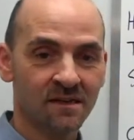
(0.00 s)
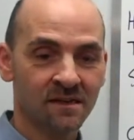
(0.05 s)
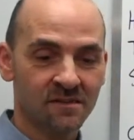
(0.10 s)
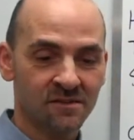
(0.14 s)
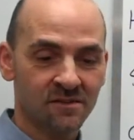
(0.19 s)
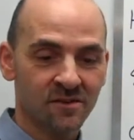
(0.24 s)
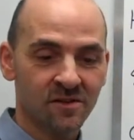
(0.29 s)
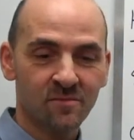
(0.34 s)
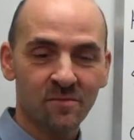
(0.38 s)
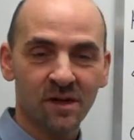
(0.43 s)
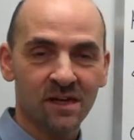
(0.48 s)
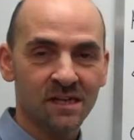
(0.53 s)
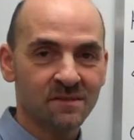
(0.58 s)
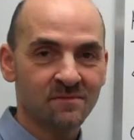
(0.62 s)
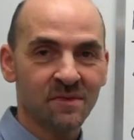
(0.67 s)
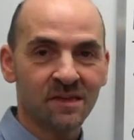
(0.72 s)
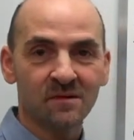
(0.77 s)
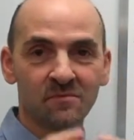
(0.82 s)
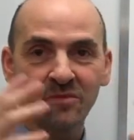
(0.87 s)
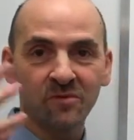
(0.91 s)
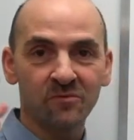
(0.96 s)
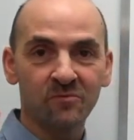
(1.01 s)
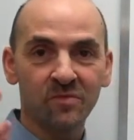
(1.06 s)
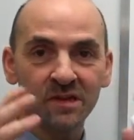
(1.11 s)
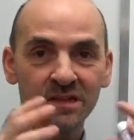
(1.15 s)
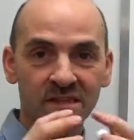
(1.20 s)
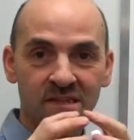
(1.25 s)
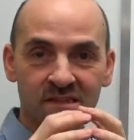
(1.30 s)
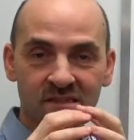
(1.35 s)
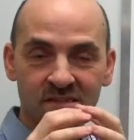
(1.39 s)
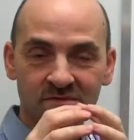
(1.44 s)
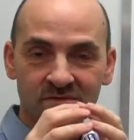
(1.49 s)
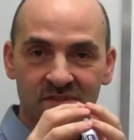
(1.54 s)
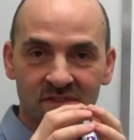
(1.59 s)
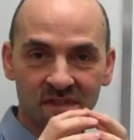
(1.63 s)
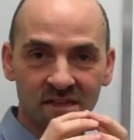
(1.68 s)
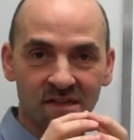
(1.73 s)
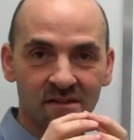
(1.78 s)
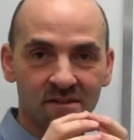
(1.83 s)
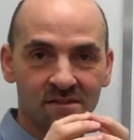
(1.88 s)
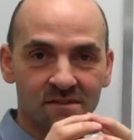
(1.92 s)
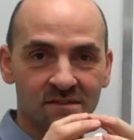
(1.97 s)
So your body's made up of billions of
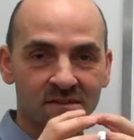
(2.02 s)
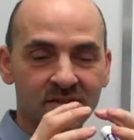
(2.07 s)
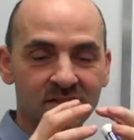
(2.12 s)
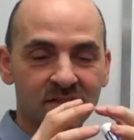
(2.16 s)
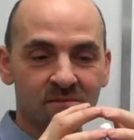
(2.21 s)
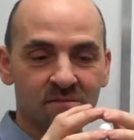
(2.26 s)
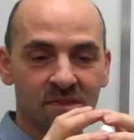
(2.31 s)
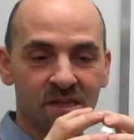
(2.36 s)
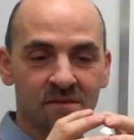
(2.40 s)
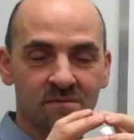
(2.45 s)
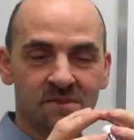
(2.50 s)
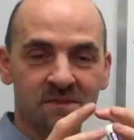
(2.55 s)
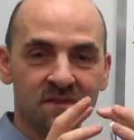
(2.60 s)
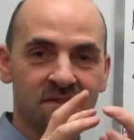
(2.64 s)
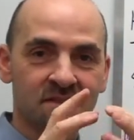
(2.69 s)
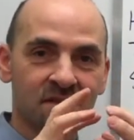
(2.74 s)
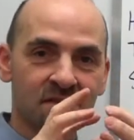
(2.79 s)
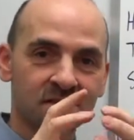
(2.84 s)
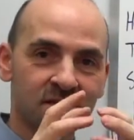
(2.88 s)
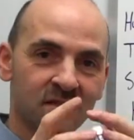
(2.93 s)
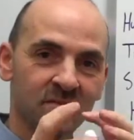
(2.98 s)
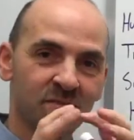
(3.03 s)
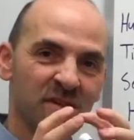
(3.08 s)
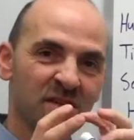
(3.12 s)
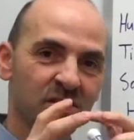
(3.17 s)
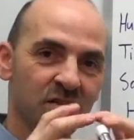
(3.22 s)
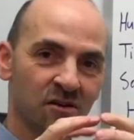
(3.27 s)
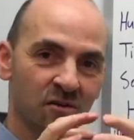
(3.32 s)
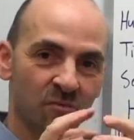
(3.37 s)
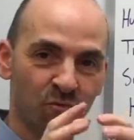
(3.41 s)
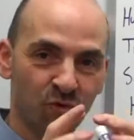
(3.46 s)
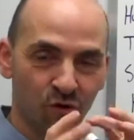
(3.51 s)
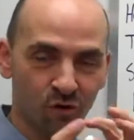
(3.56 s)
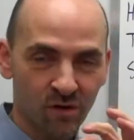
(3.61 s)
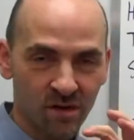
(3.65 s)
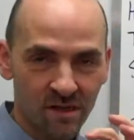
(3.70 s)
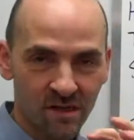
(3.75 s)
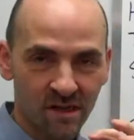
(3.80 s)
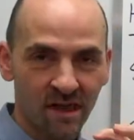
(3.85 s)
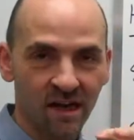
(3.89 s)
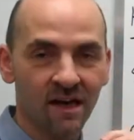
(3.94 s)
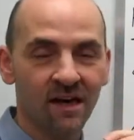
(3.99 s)
cells, and sometimes the cells can be a little
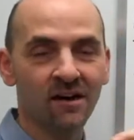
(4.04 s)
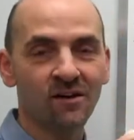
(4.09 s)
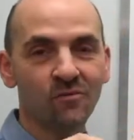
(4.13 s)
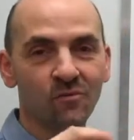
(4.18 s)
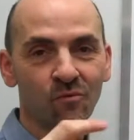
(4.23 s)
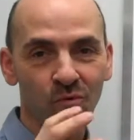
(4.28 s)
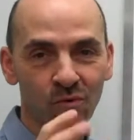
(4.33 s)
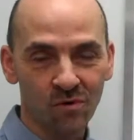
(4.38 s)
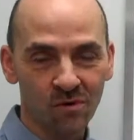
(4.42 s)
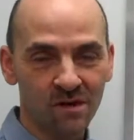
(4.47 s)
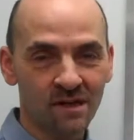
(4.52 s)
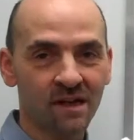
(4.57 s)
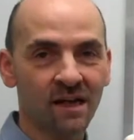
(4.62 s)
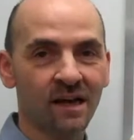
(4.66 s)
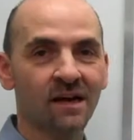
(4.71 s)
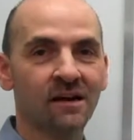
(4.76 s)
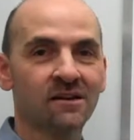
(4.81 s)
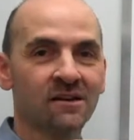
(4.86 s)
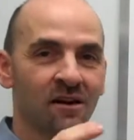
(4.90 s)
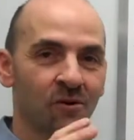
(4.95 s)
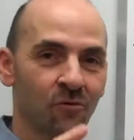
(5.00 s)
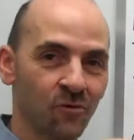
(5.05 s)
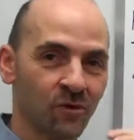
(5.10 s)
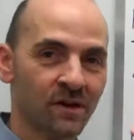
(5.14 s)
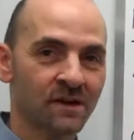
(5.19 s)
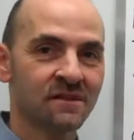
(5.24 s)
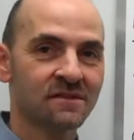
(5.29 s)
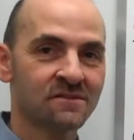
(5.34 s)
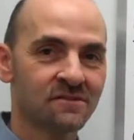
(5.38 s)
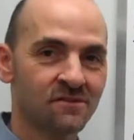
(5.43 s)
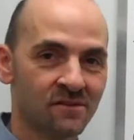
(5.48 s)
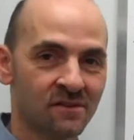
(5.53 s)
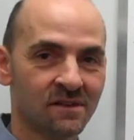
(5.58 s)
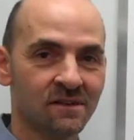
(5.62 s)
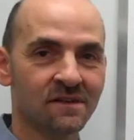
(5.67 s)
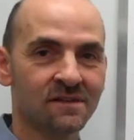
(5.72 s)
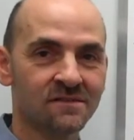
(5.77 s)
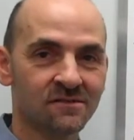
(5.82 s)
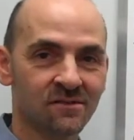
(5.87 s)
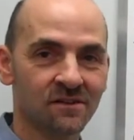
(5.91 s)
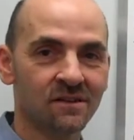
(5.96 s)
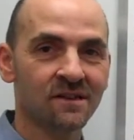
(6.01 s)
broken down, worn down, not working so
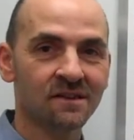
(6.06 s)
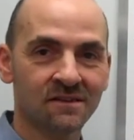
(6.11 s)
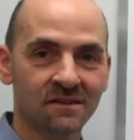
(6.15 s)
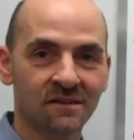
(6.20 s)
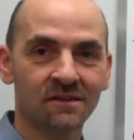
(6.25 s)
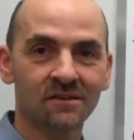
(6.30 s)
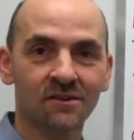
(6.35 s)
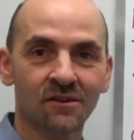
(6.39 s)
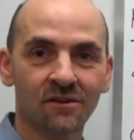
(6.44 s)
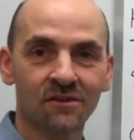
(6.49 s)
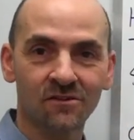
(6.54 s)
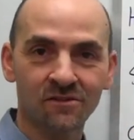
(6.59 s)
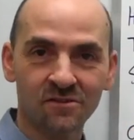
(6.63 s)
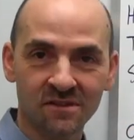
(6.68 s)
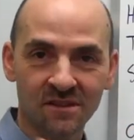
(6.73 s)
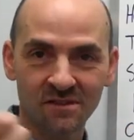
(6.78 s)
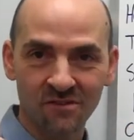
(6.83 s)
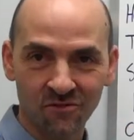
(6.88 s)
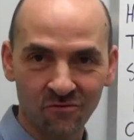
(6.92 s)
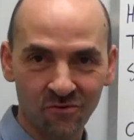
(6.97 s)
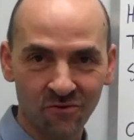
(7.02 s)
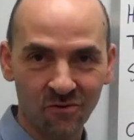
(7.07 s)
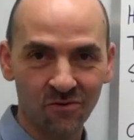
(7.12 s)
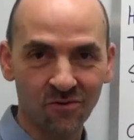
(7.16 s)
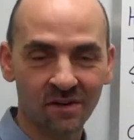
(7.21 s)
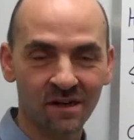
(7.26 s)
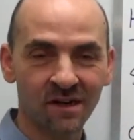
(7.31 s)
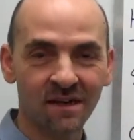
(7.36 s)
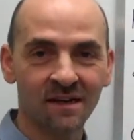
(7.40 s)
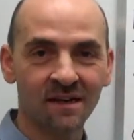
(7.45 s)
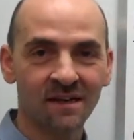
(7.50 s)
good, sort of like the clunkers on the road.